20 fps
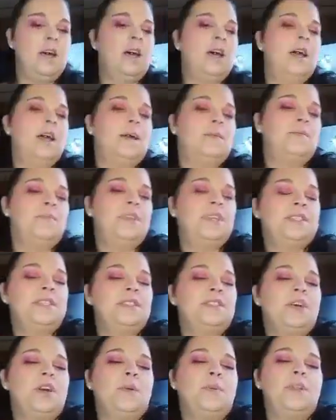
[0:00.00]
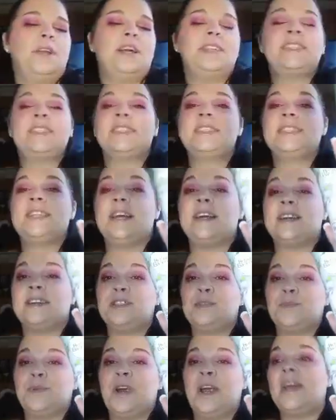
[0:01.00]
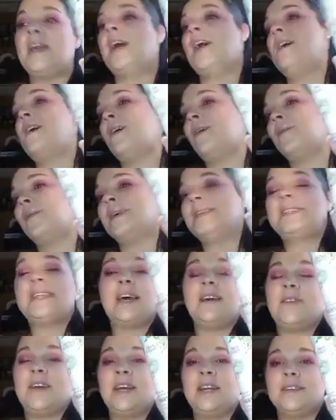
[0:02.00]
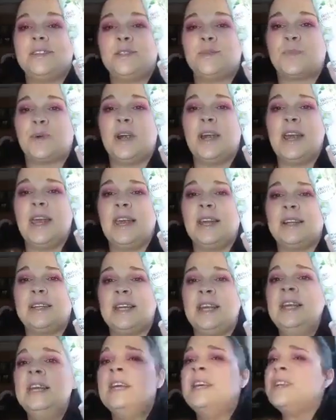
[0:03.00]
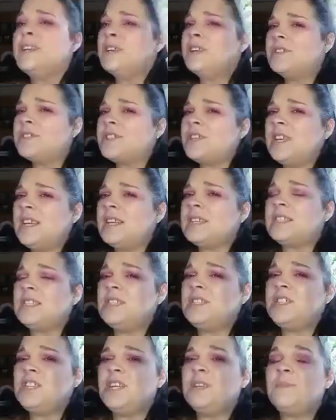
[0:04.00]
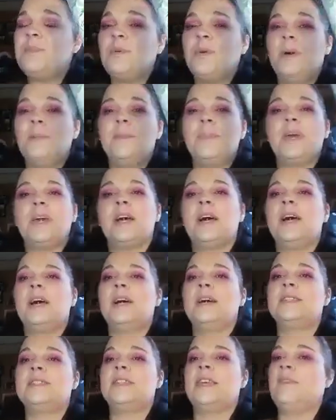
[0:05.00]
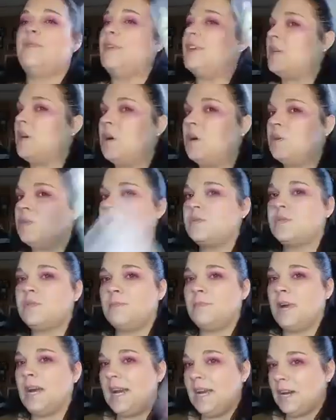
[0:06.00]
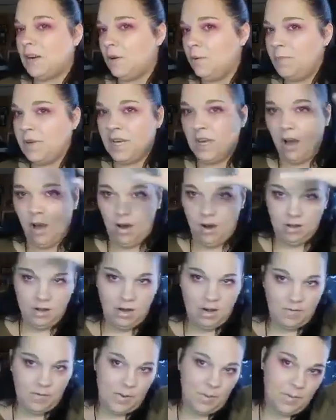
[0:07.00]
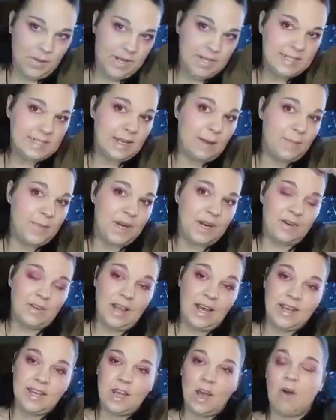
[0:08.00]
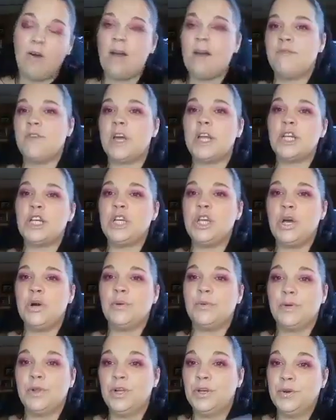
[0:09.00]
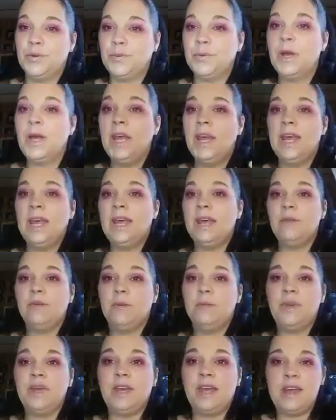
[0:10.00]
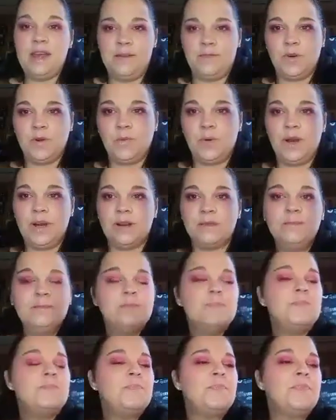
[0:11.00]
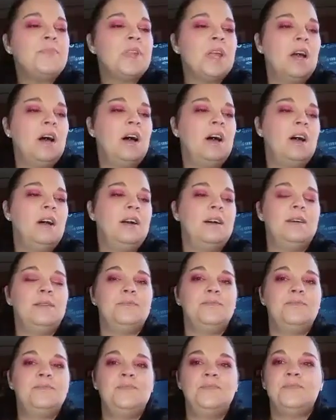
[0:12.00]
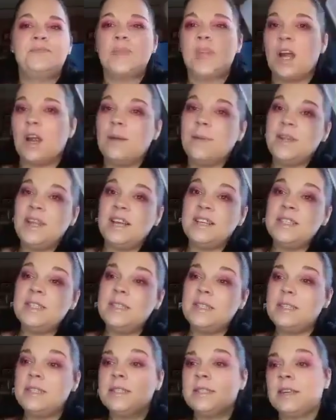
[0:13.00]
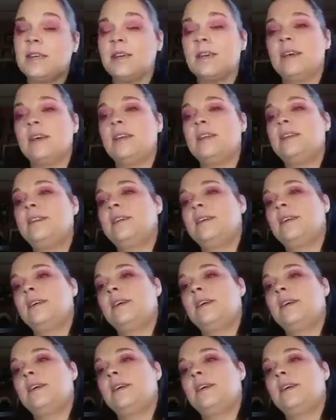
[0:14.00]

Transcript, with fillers: Um, this is Herbal Essence hairspray. I always have a hairspray handy. Usually it's a cheap one because if I don't, my hair will be all over the place up here. Like y'all have no clue. It will be everywhere. Um, Herbal Essence is good.